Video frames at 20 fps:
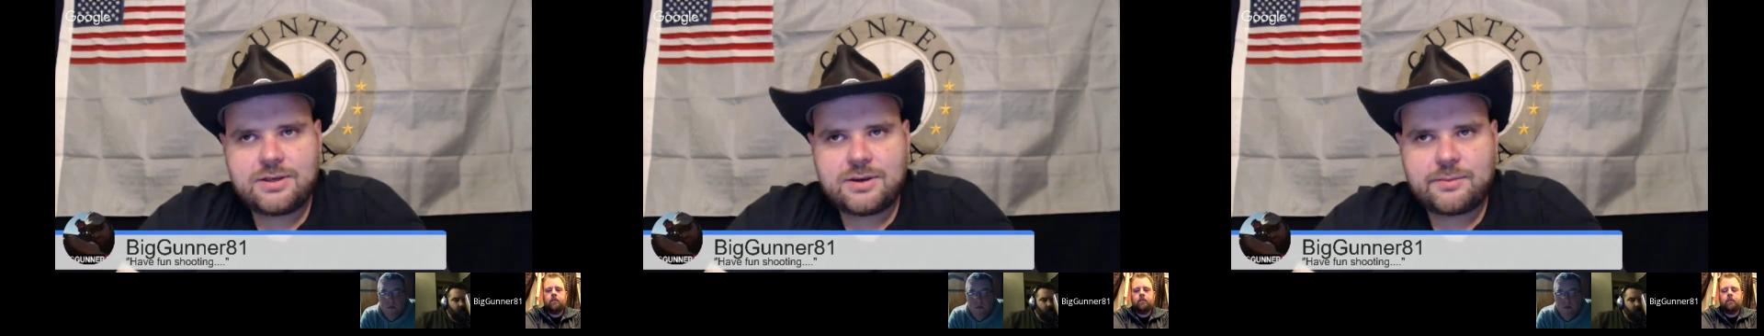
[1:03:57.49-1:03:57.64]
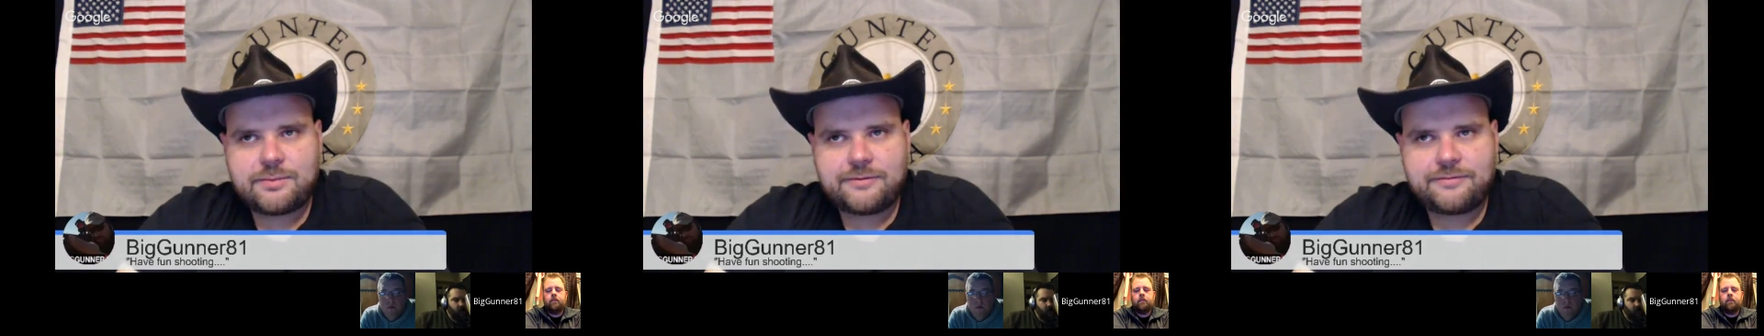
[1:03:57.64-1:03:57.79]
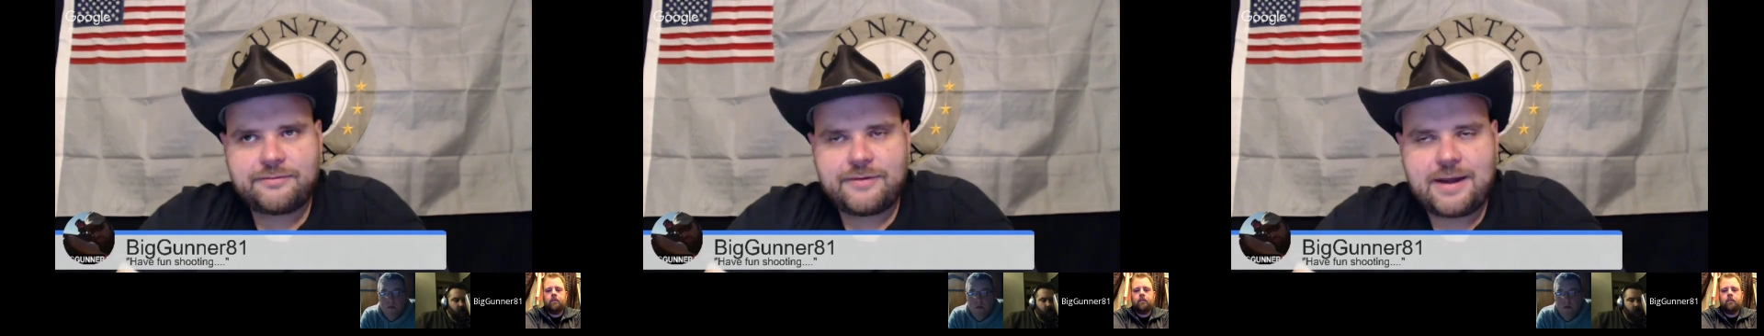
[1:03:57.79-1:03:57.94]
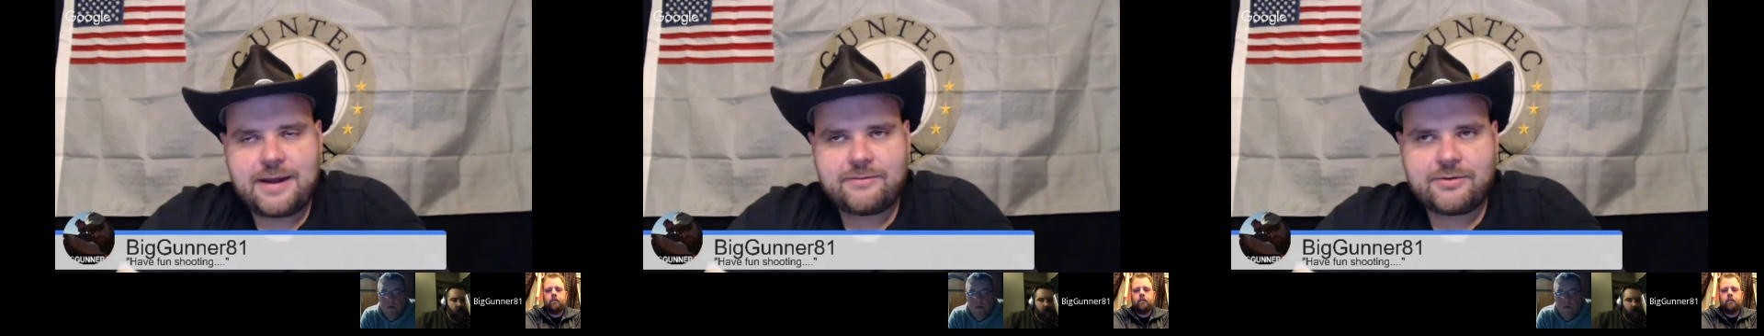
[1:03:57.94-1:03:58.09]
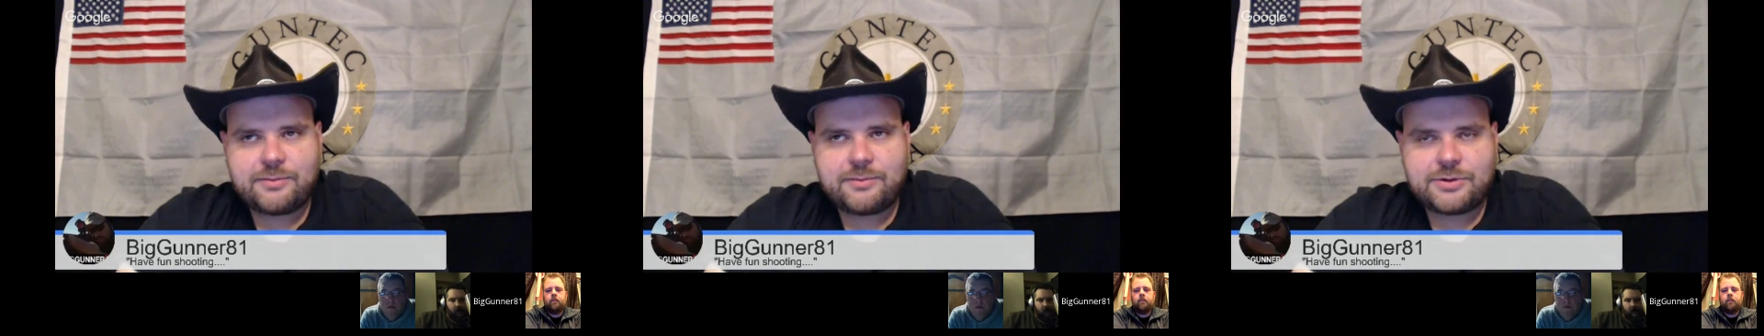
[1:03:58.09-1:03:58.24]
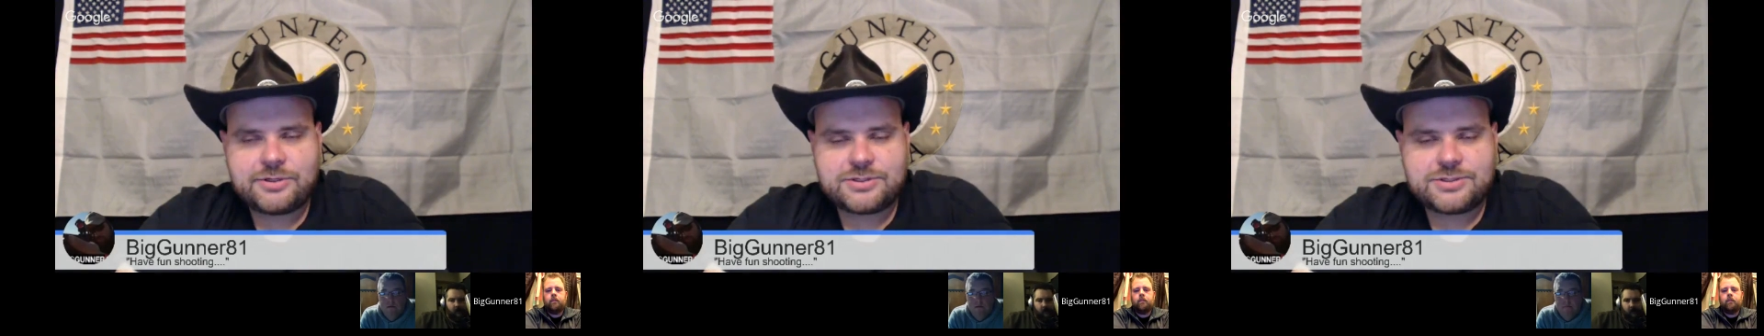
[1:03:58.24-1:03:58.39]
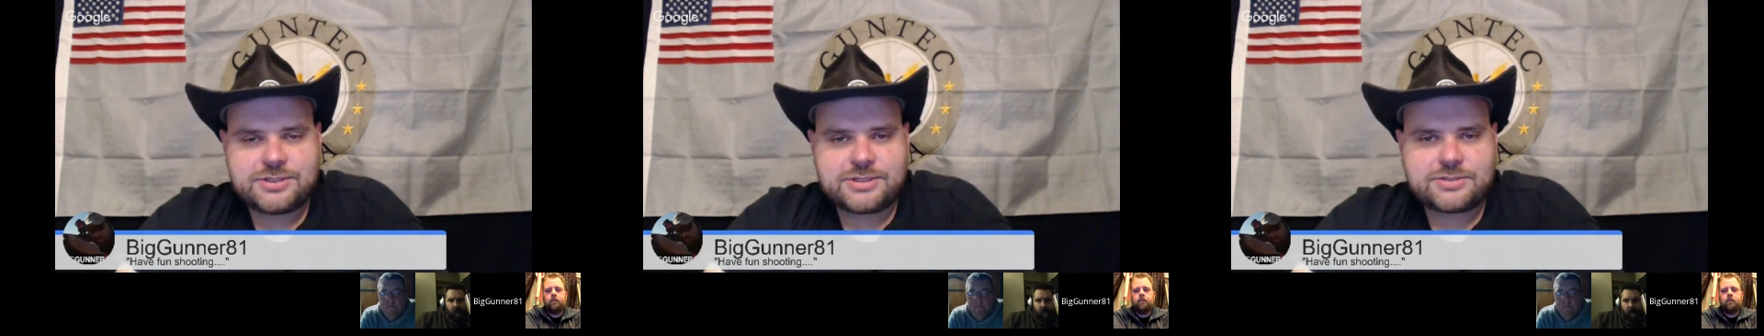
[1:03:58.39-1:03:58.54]
number 5 or
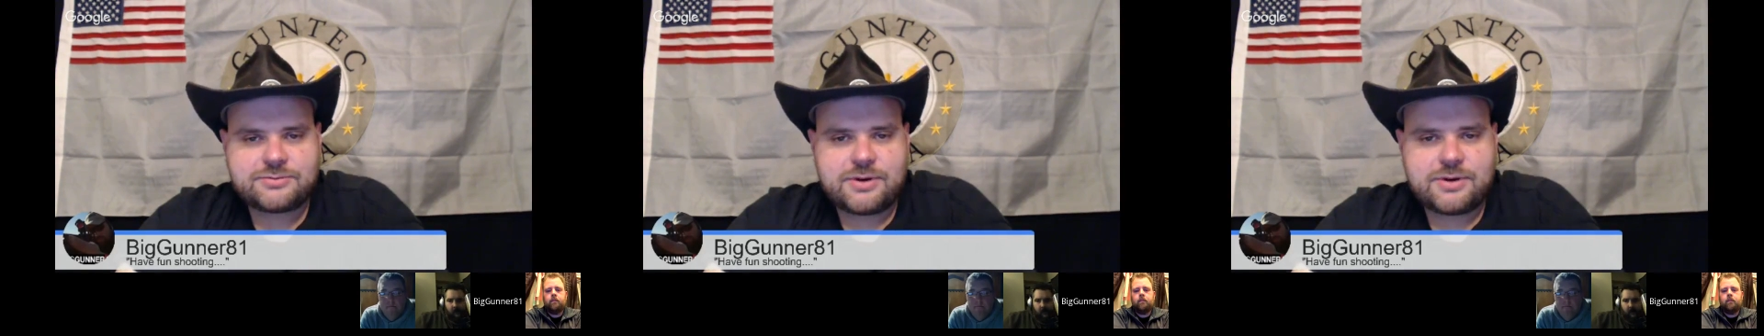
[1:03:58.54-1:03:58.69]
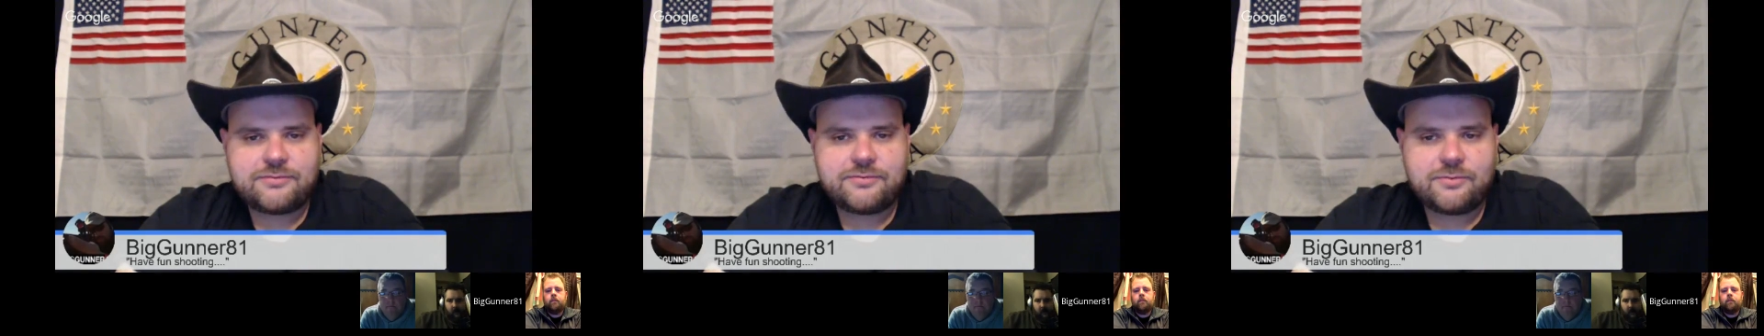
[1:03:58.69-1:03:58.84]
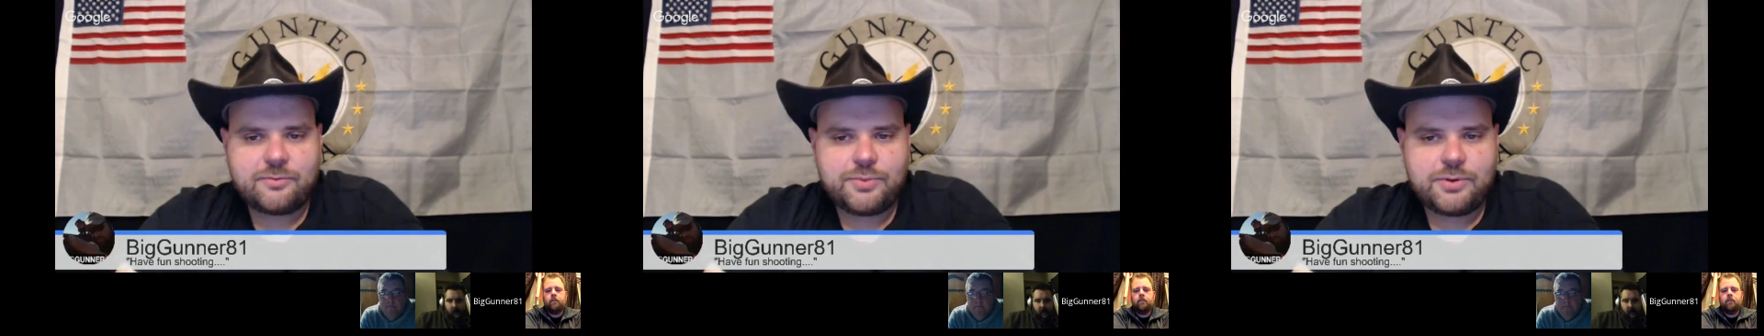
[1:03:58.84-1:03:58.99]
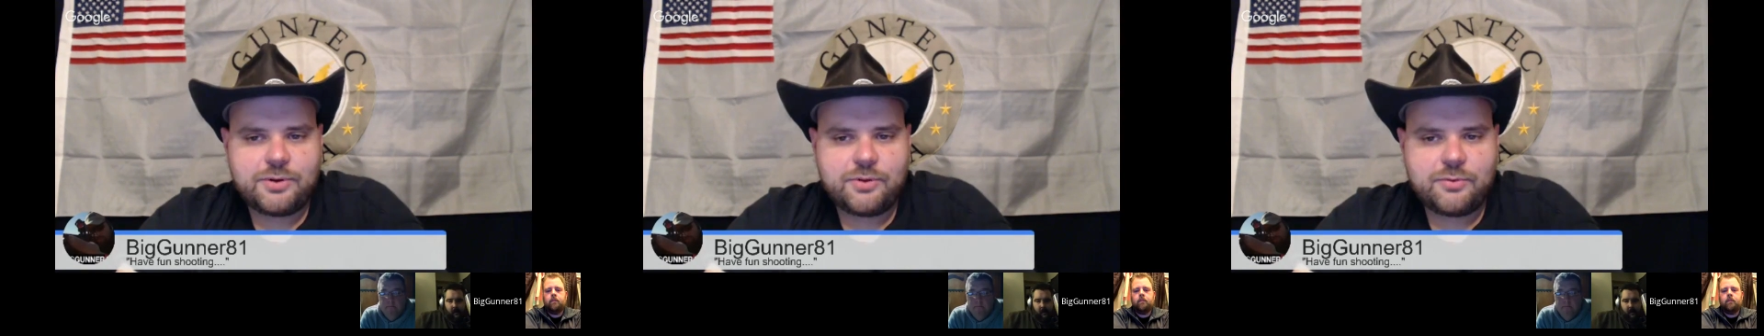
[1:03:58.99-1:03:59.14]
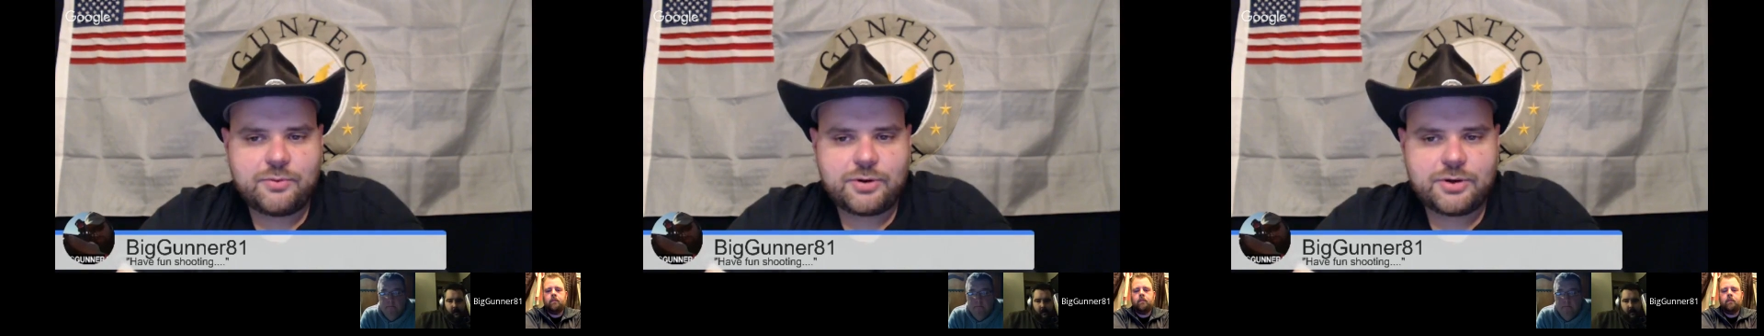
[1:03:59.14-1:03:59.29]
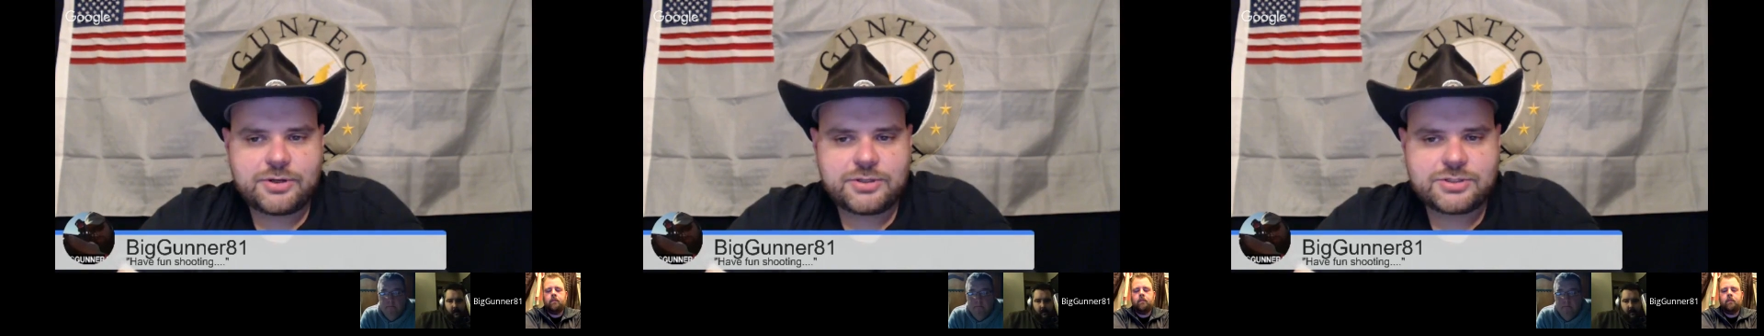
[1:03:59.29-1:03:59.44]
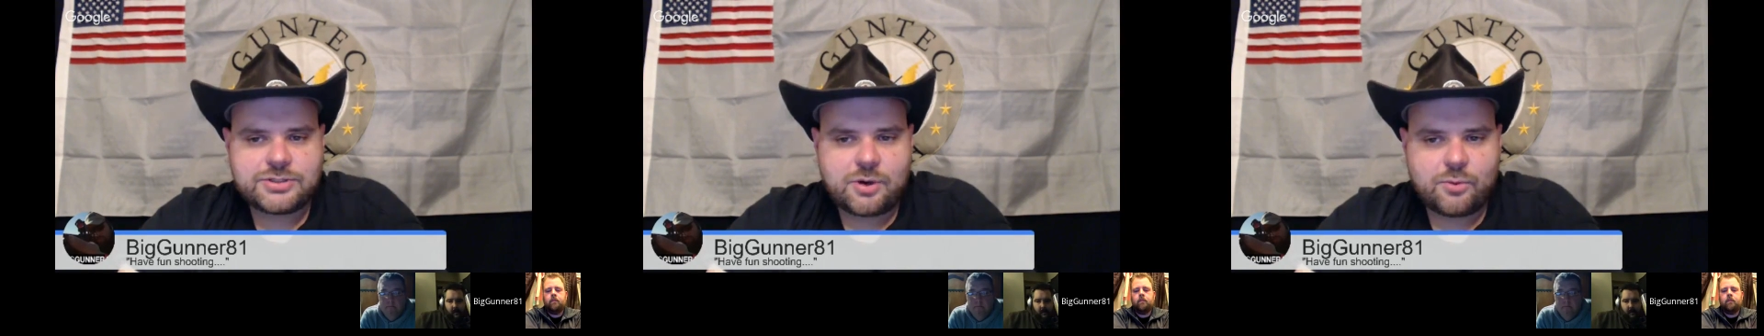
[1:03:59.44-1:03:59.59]
number 6 rifle built, we're
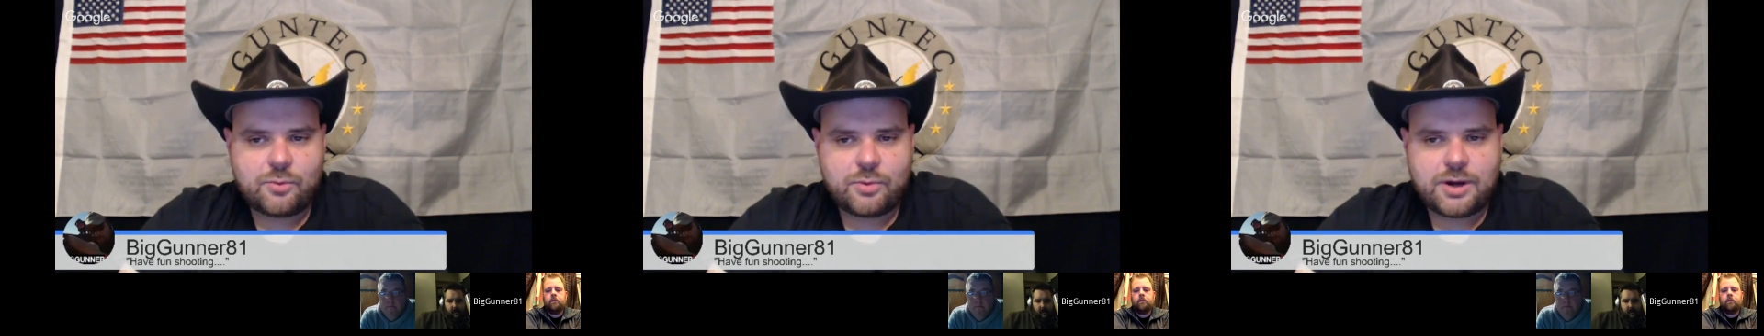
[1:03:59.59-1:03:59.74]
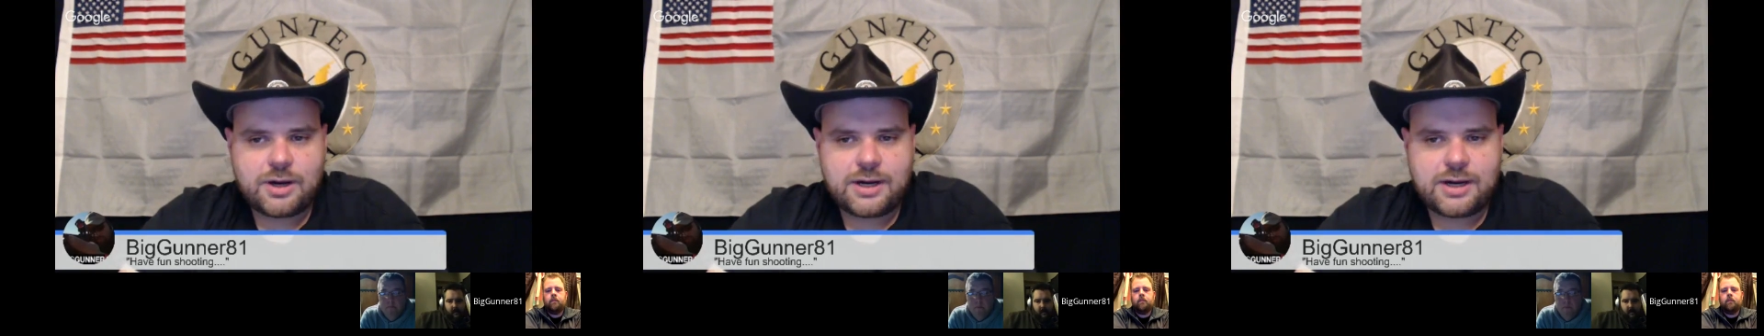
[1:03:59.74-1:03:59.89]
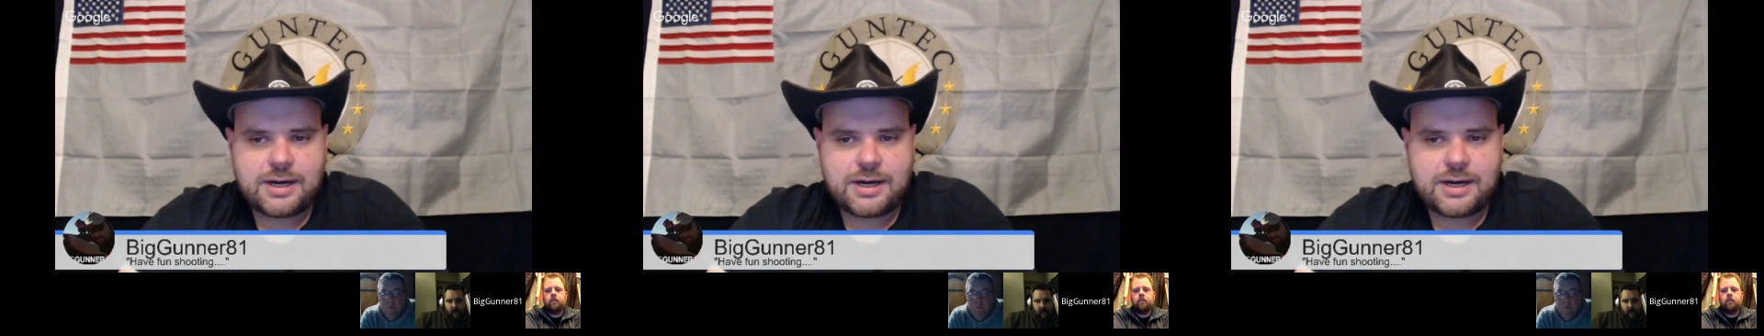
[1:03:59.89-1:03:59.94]
going to start working